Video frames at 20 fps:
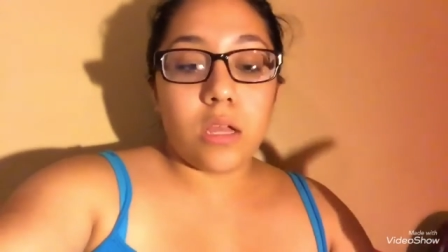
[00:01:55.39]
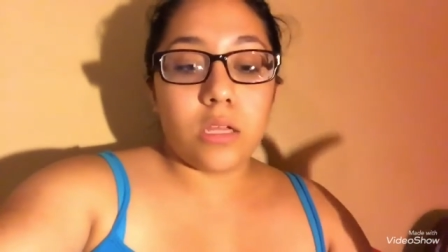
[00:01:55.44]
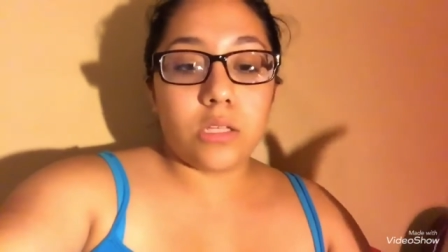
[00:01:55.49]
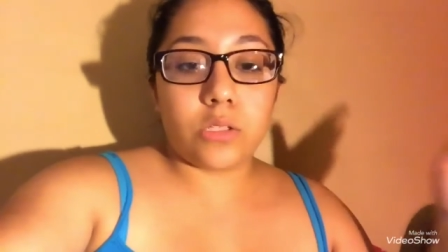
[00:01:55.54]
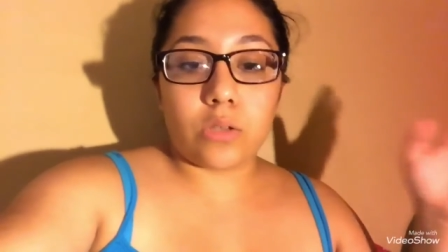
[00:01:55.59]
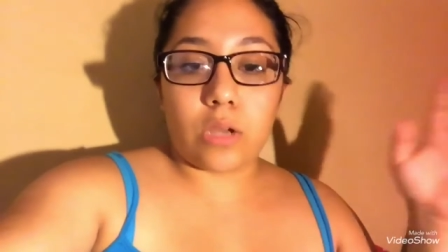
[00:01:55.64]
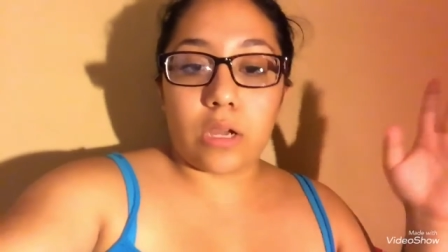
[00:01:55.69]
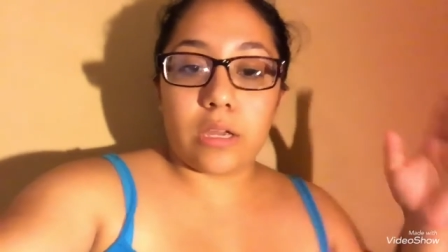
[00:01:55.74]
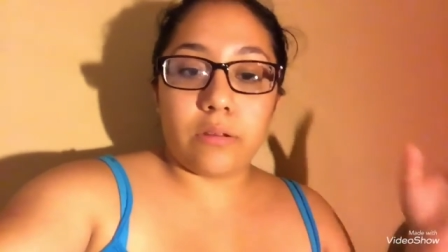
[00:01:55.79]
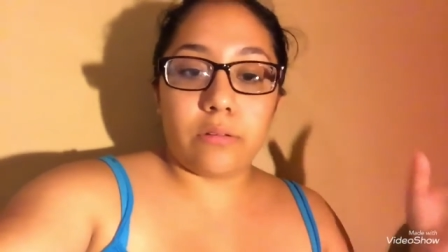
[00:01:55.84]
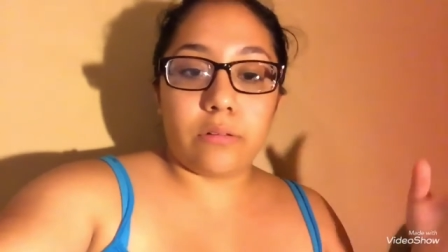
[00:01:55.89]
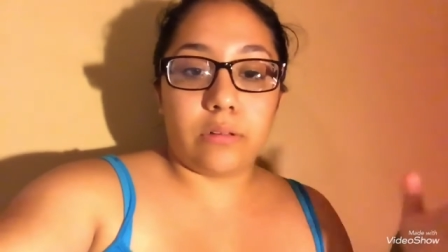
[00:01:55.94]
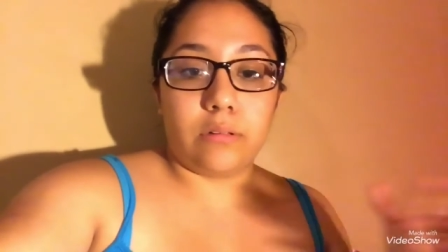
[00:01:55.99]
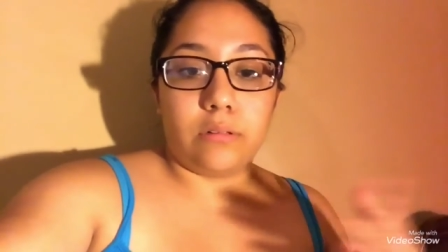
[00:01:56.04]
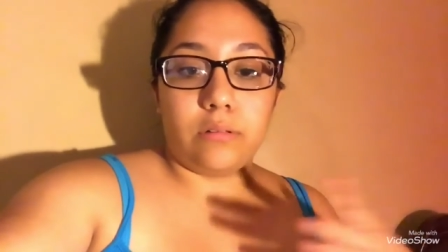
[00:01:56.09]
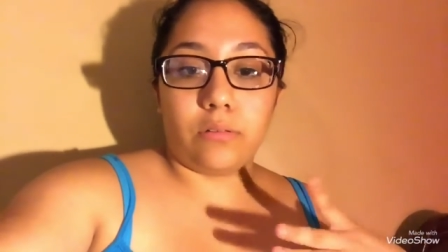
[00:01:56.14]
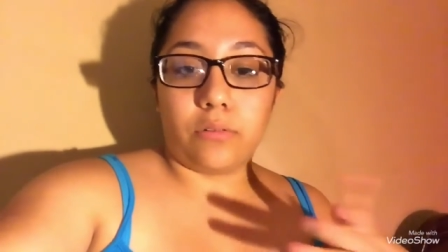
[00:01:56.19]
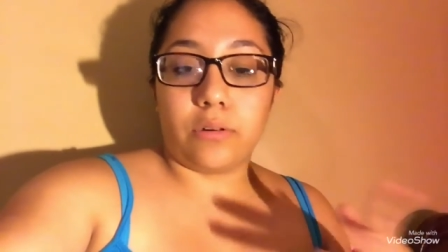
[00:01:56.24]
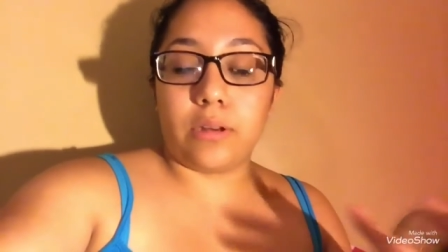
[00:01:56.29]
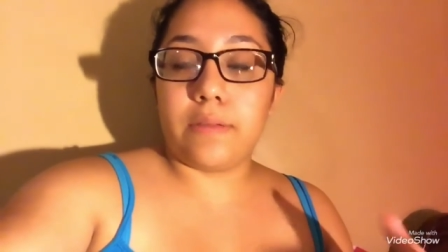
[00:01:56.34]
so I
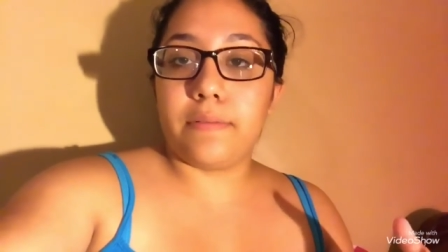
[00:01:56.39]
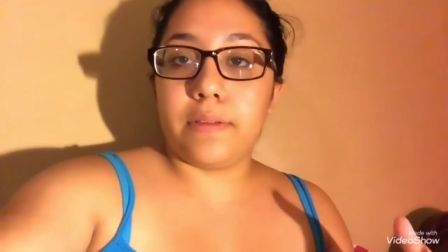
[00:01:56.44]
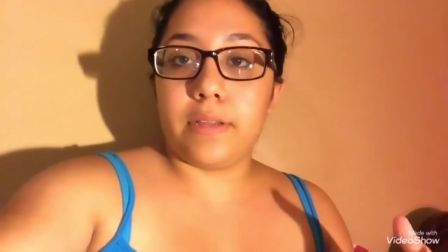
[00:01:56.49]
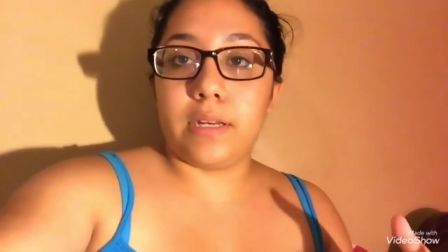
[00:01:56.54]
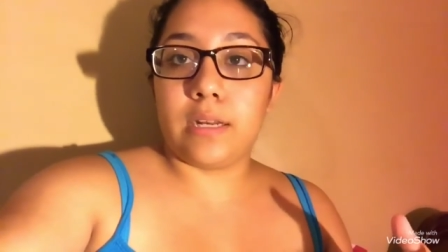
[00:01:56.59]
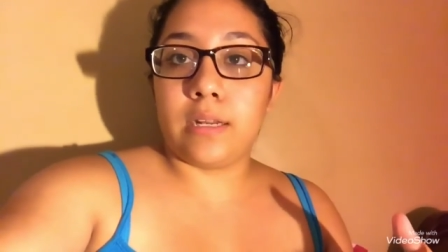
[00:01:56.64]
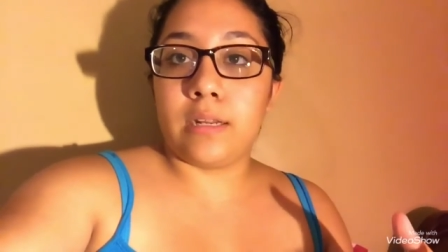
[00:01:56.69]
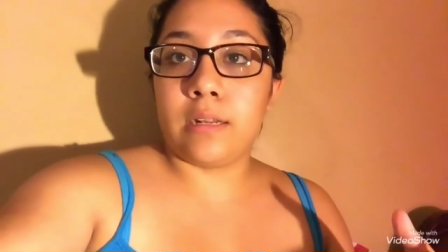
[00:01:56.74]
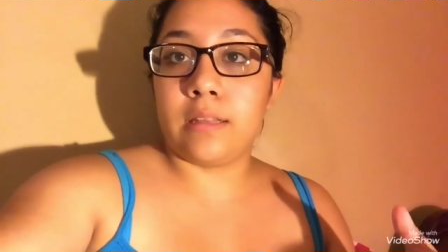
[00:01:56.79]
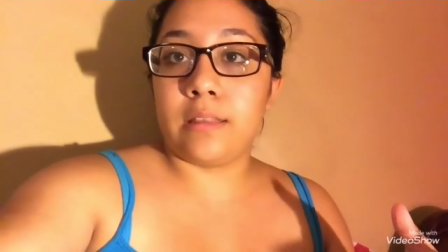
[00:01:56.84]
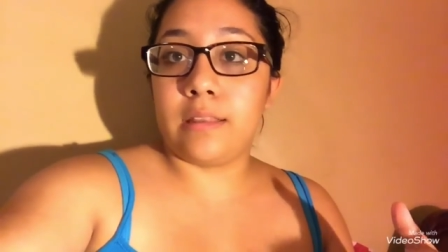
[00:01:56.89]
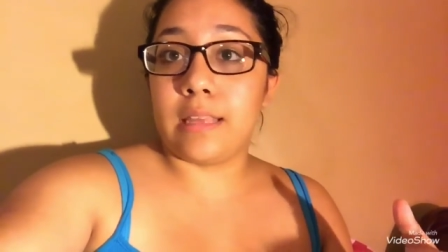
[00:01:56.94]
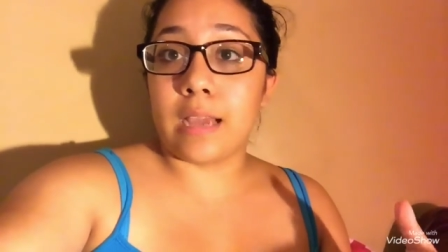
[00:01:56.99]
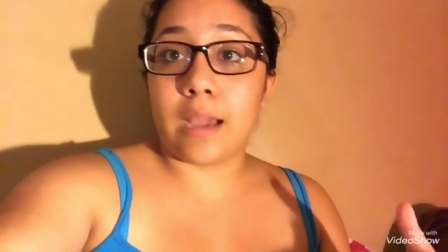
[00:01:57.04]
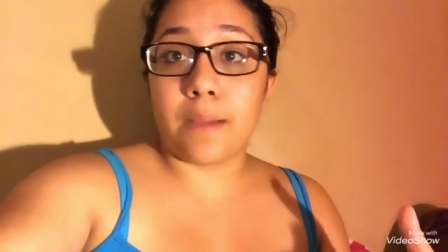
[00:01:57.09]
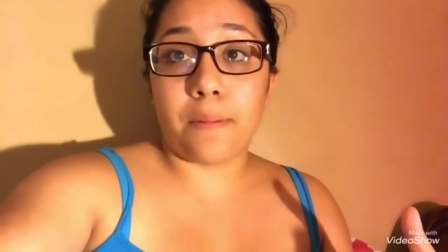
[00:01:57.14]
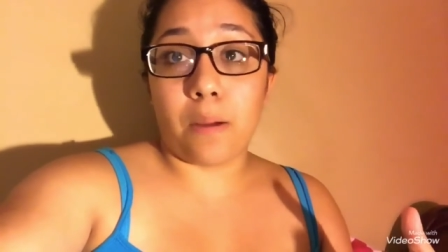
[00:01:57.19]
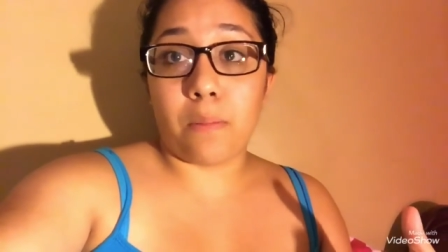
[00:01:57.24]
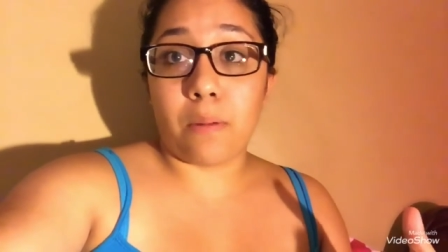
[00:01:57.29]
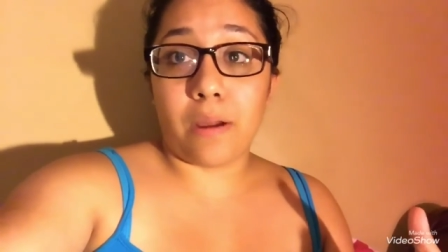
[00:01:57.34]
don't even think
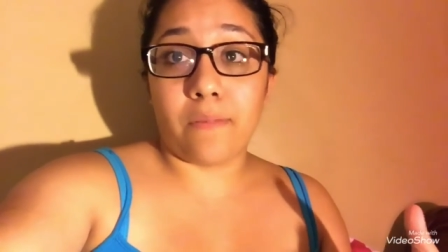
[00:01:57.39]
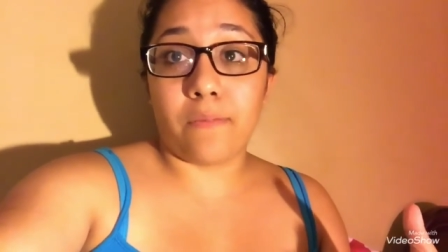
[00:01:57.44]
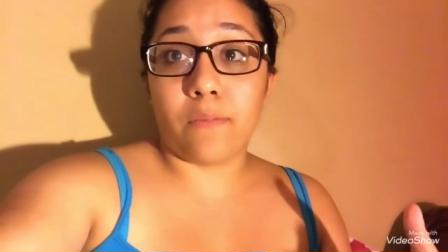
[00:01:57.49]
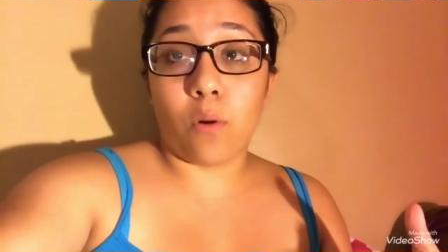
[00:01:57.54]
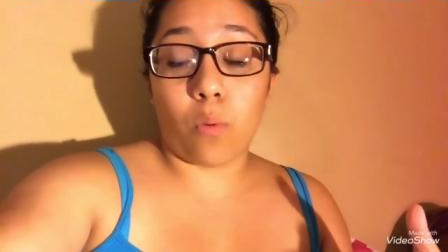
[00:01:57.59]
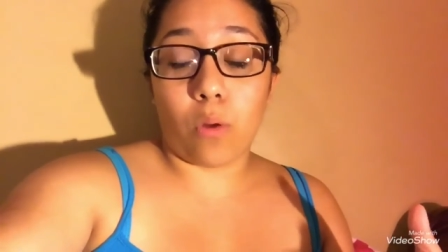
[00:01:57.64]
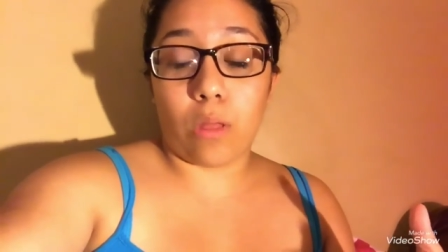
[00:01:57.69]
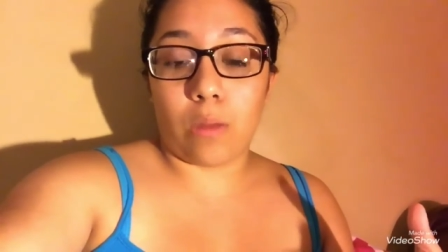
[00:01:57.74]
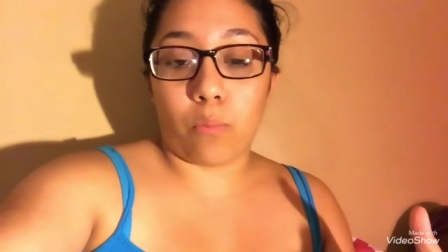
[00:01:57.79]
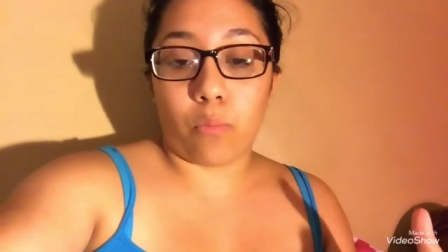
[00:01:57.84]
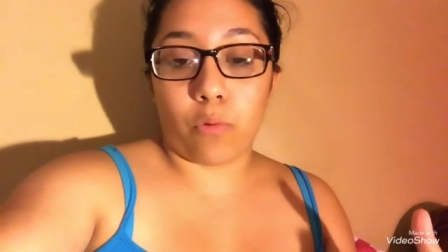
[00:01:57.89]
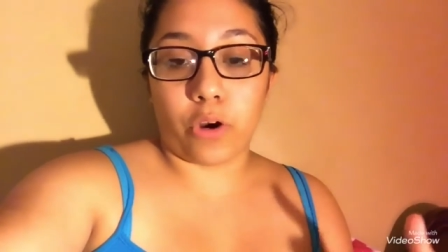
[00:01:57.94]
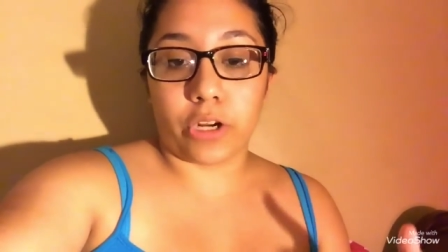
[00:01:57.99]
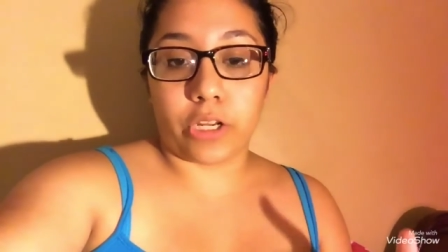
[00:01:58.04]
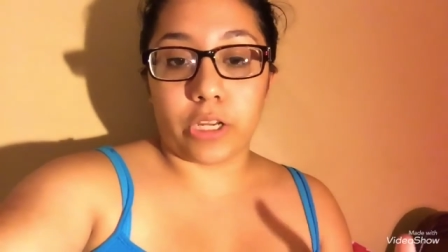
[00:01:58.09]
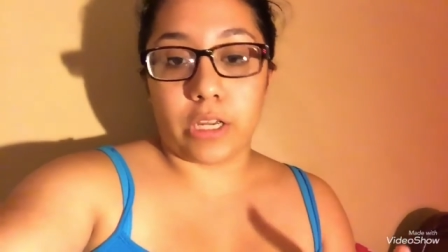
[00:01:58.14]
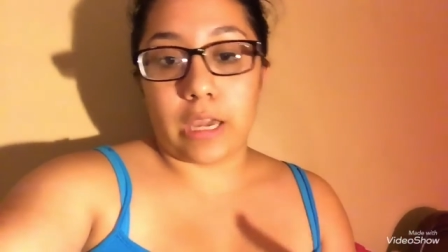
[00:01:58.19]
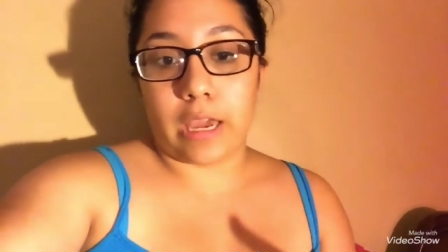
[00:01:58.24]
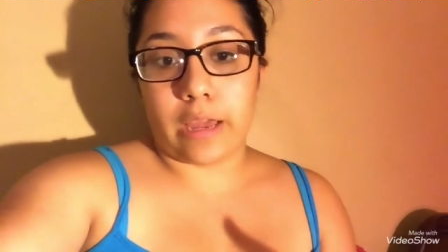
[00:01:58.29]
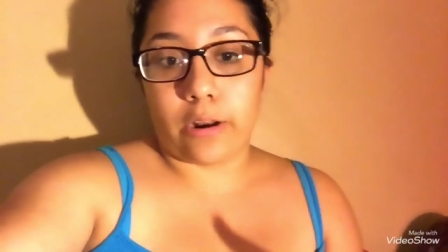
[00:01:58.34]
about my phone while I'm
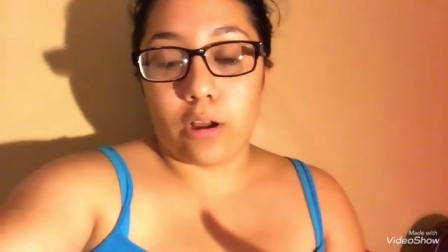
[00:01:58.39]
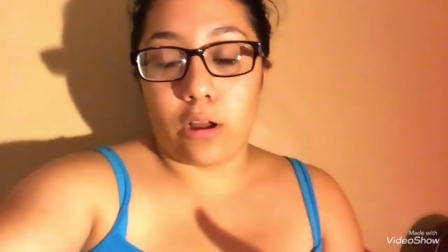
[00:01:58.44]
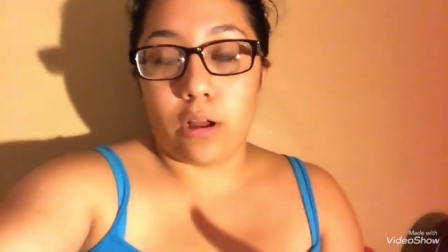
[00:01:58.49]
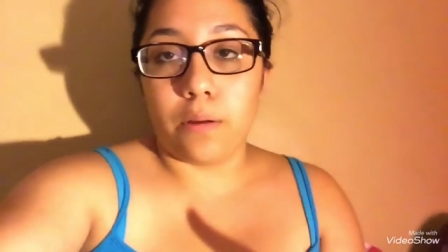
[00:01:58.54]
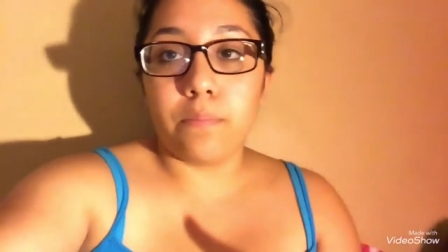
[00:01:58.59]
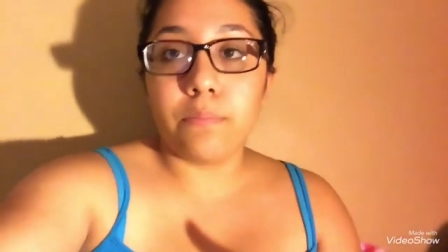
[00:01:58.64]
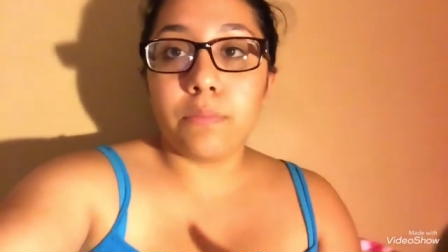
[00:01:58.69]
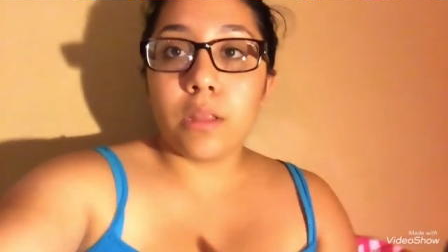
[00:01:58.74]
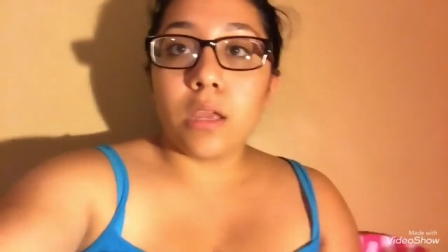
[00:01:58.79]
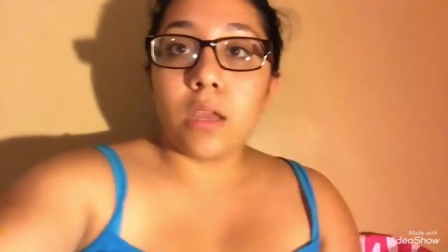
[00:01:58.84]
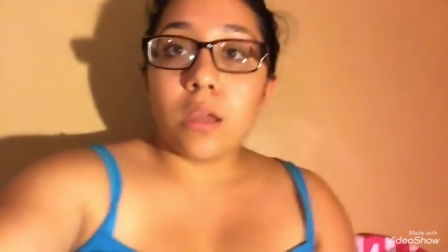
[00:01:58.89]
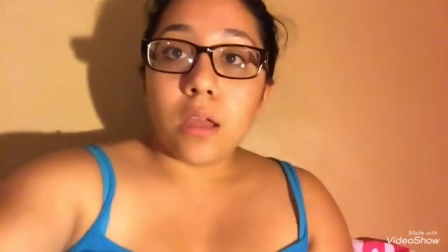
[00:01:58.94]
working at all